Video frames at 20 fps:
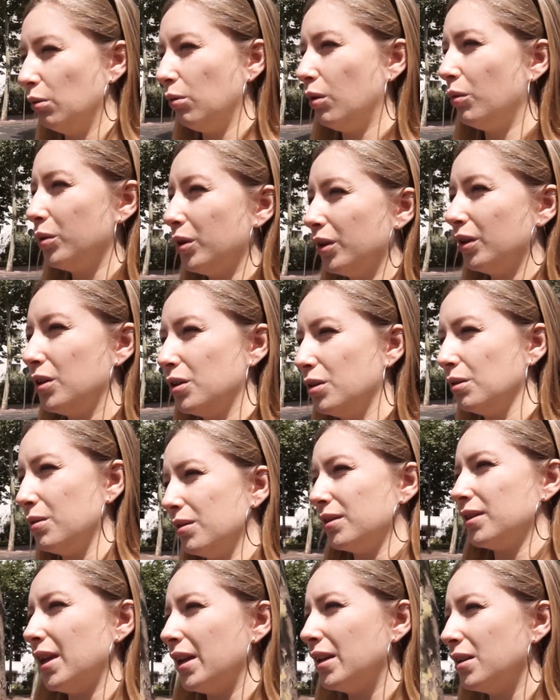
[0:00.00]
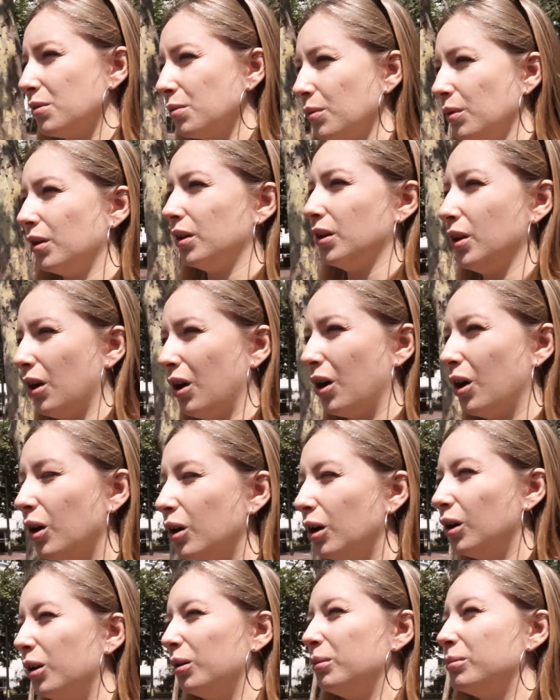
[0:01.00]
what we're going to do instead is we're going to go
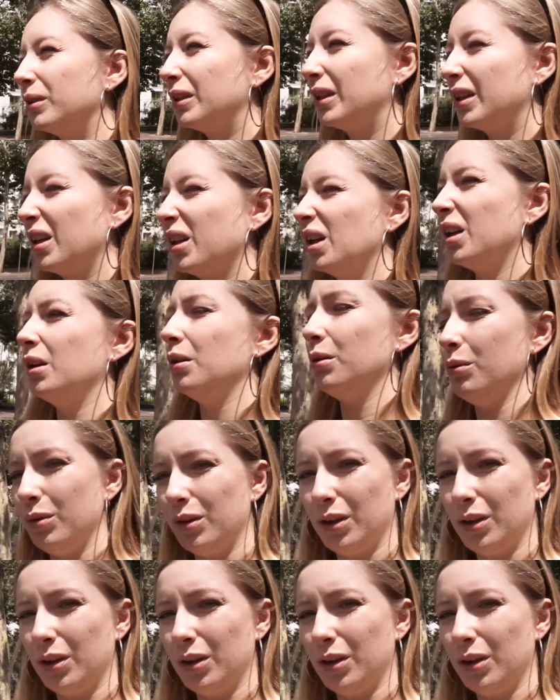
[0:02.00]
home, we're